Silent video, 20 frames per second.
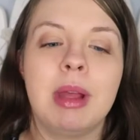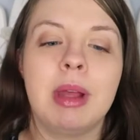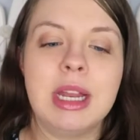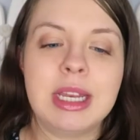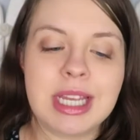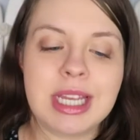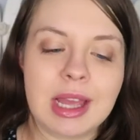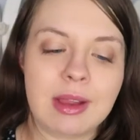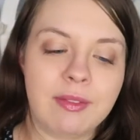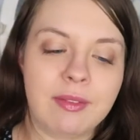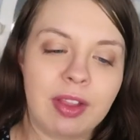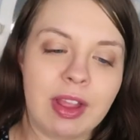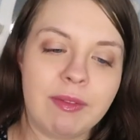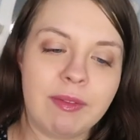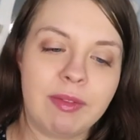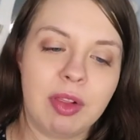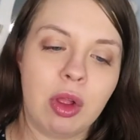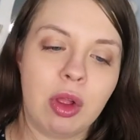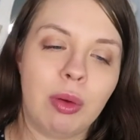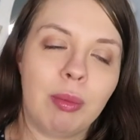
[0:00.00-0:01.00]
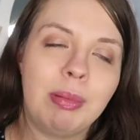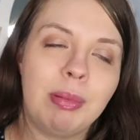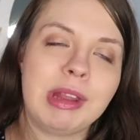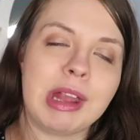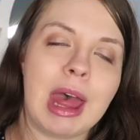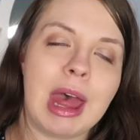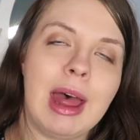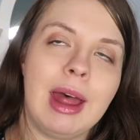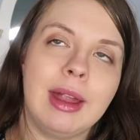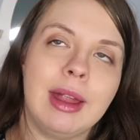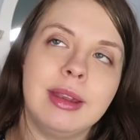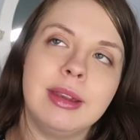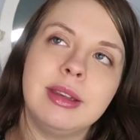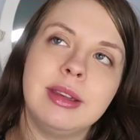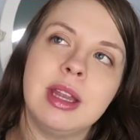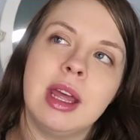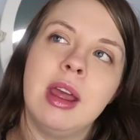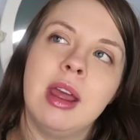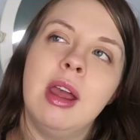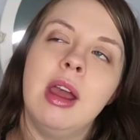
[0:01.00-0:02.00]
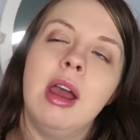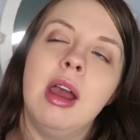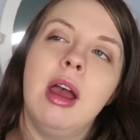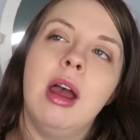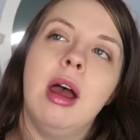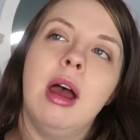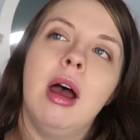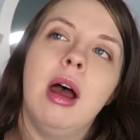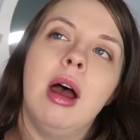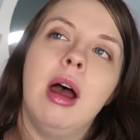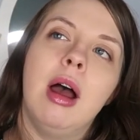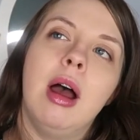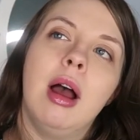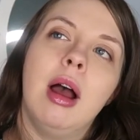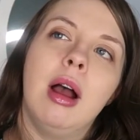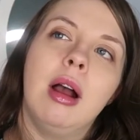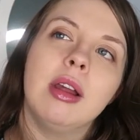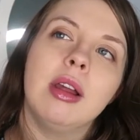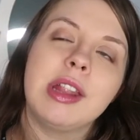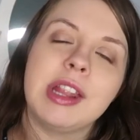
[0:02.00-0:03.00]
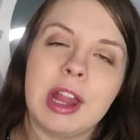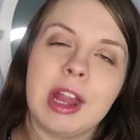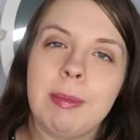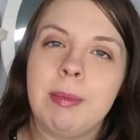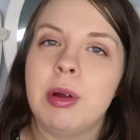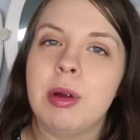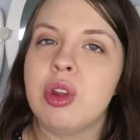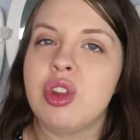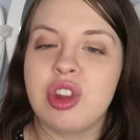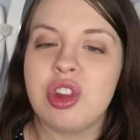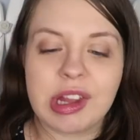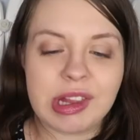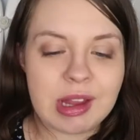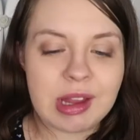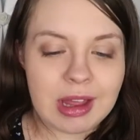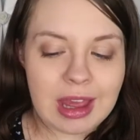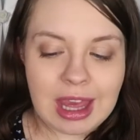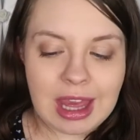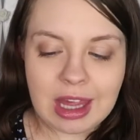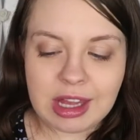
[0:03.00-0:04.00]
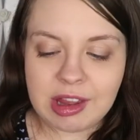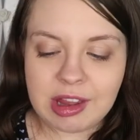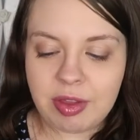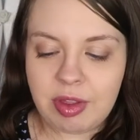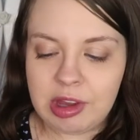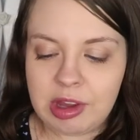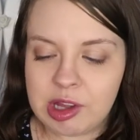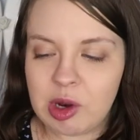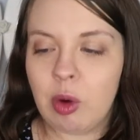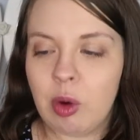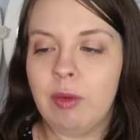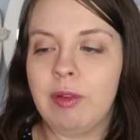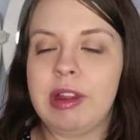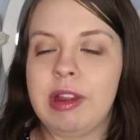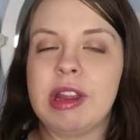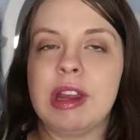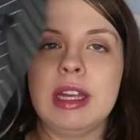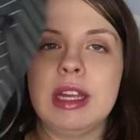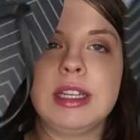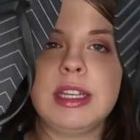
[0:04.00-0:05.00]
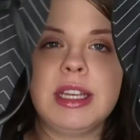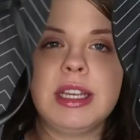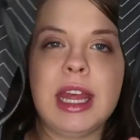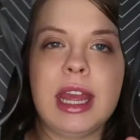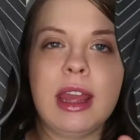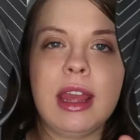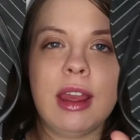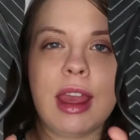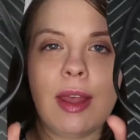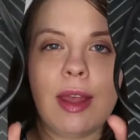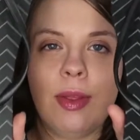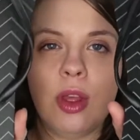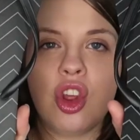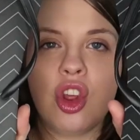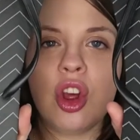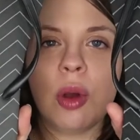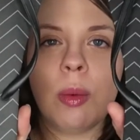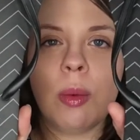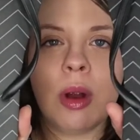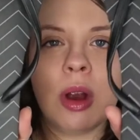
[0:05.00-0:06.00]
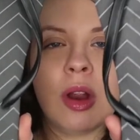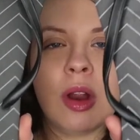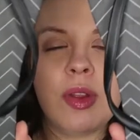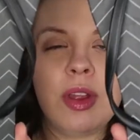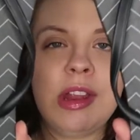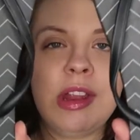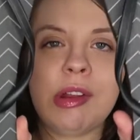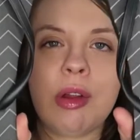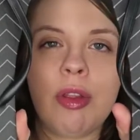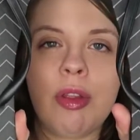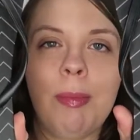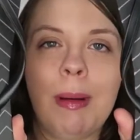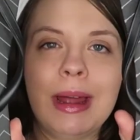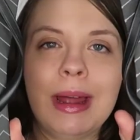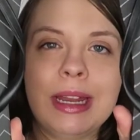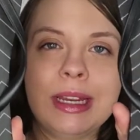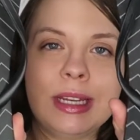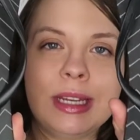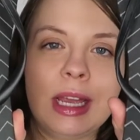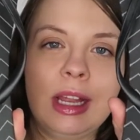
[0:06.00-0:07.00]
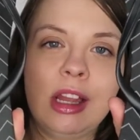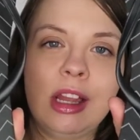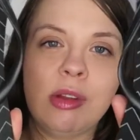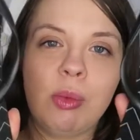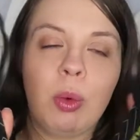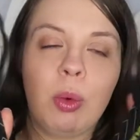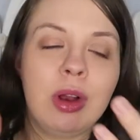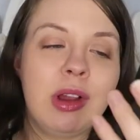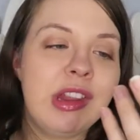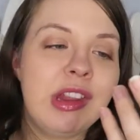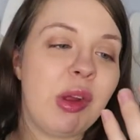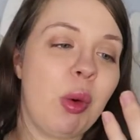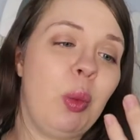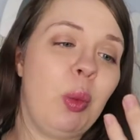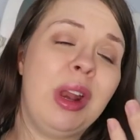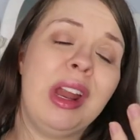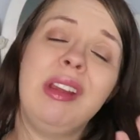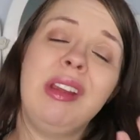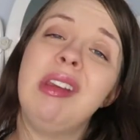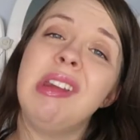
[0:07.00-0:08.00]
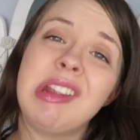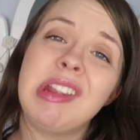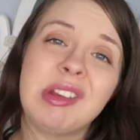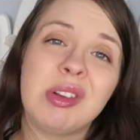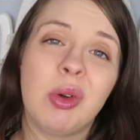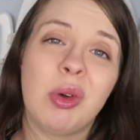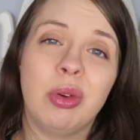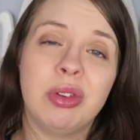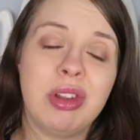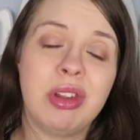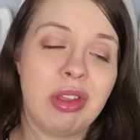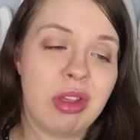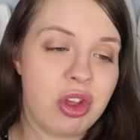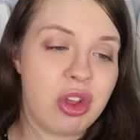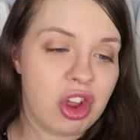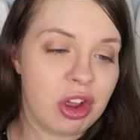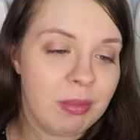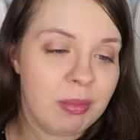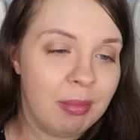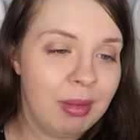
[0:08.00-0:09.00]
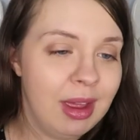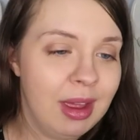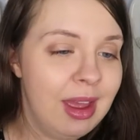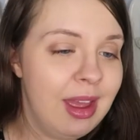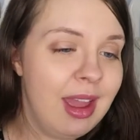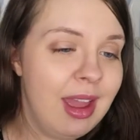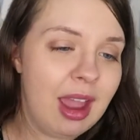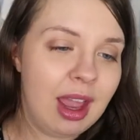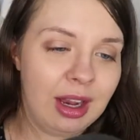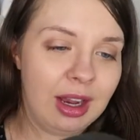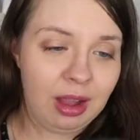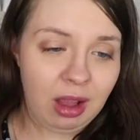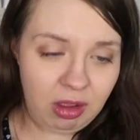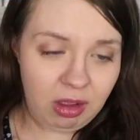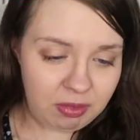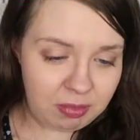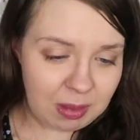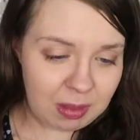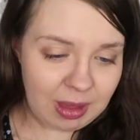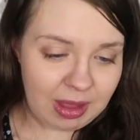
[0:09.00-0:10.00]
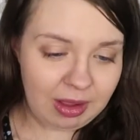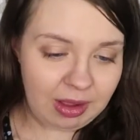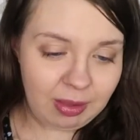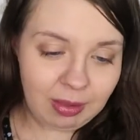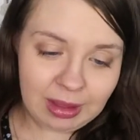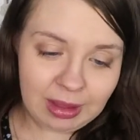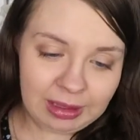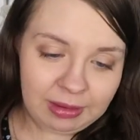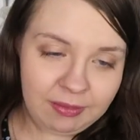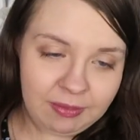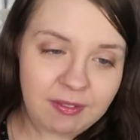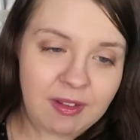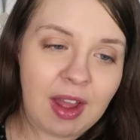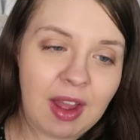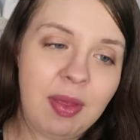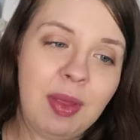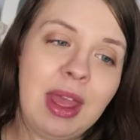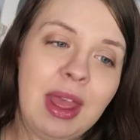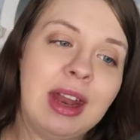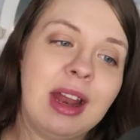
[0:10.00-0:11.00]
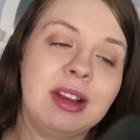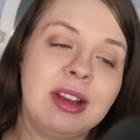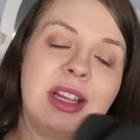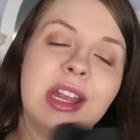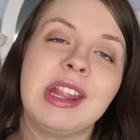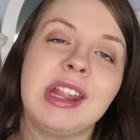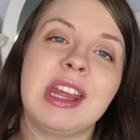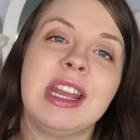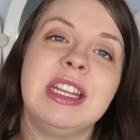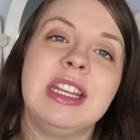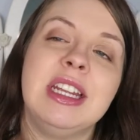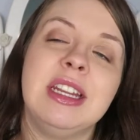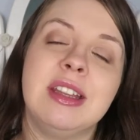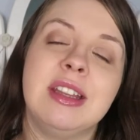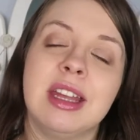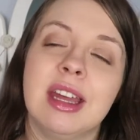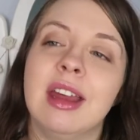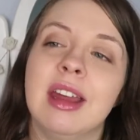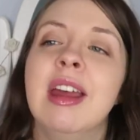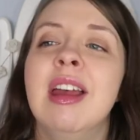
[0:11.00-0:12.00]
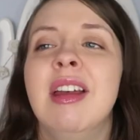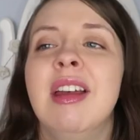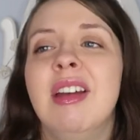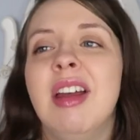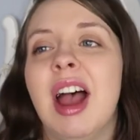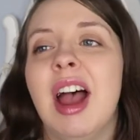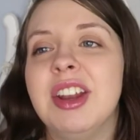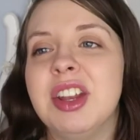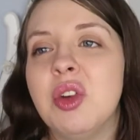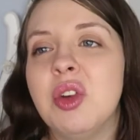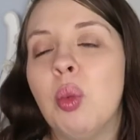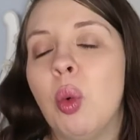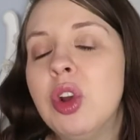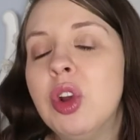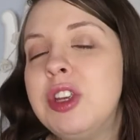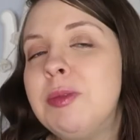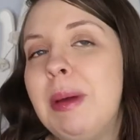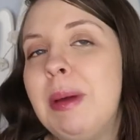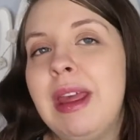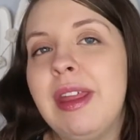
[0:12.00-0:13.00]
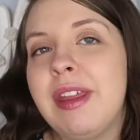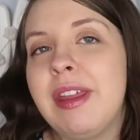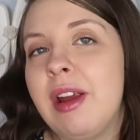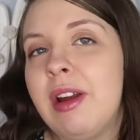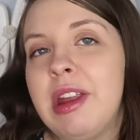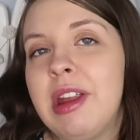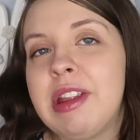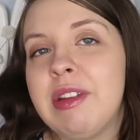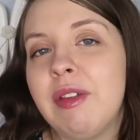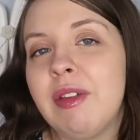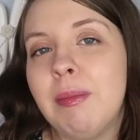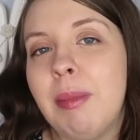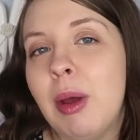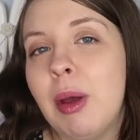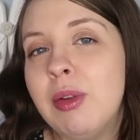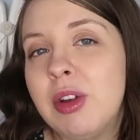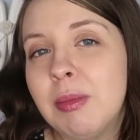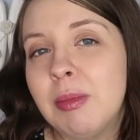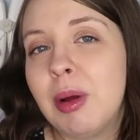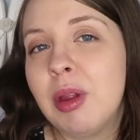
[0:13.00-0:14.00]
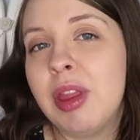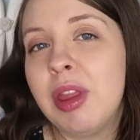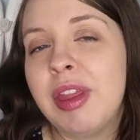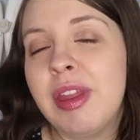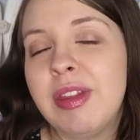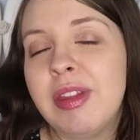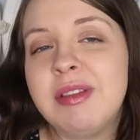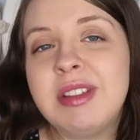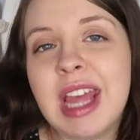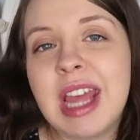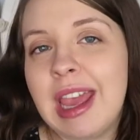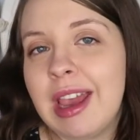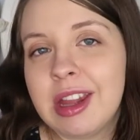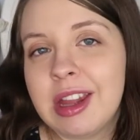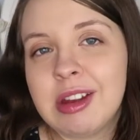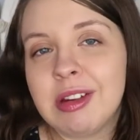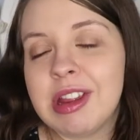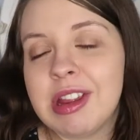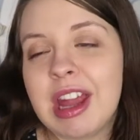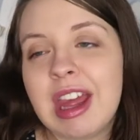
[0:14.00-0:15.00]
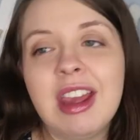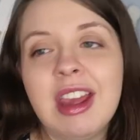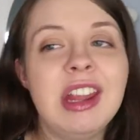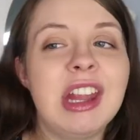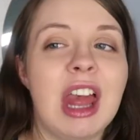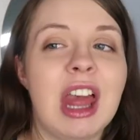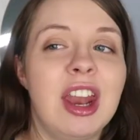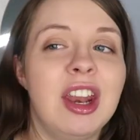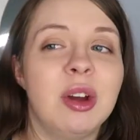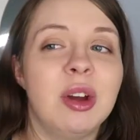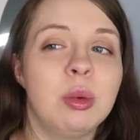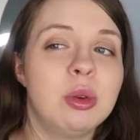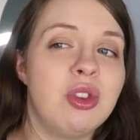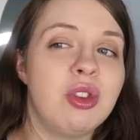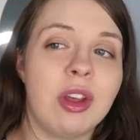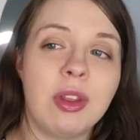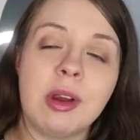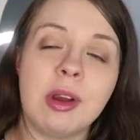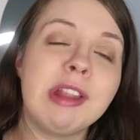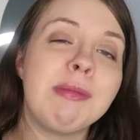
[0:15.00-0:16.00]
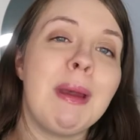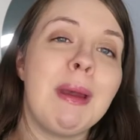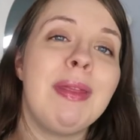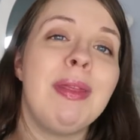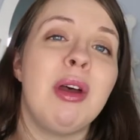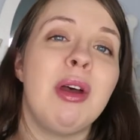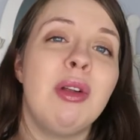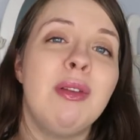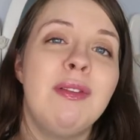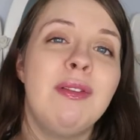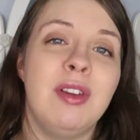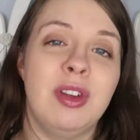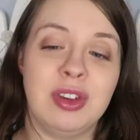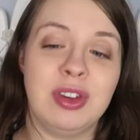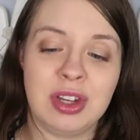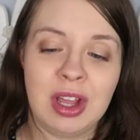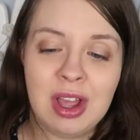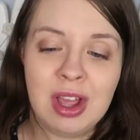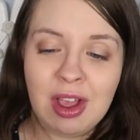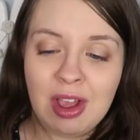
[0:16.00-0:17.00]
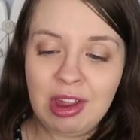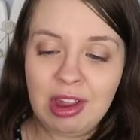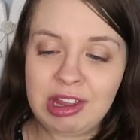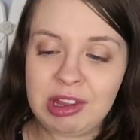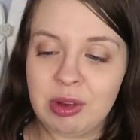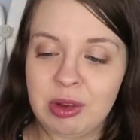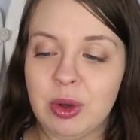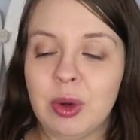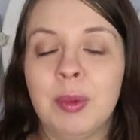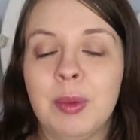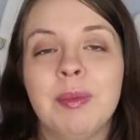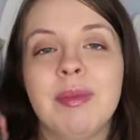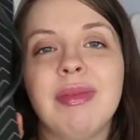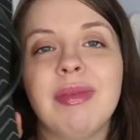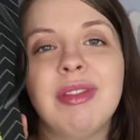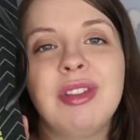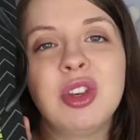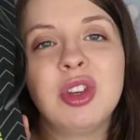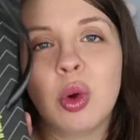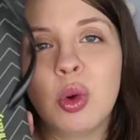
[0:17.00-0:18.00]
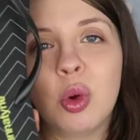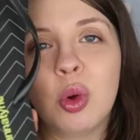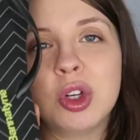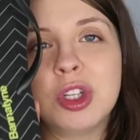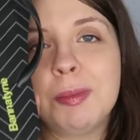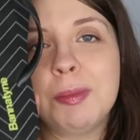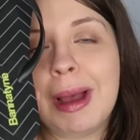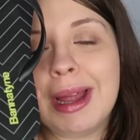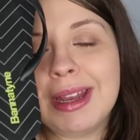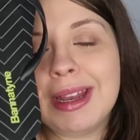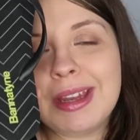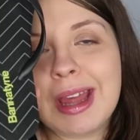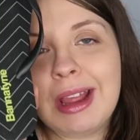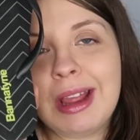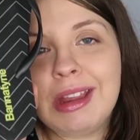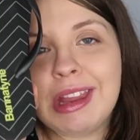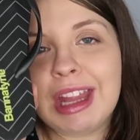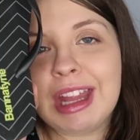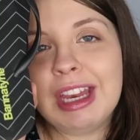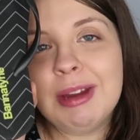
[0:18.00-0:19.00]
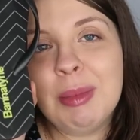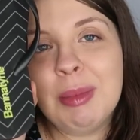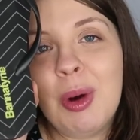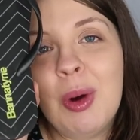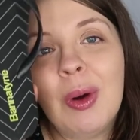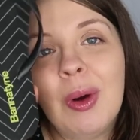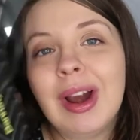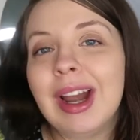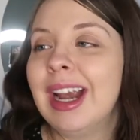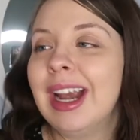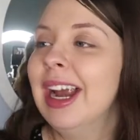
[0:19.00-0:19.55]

gonna take flip-flops and slippers just in case. These are obviously to take in the shower. These are the Bannatyne ones when I used to go to the gym and love my little life, and then I decided that I didn't want to pay £37 a month to exercise and I would rather spend that on food. So don't go to Bannatyne's anymore.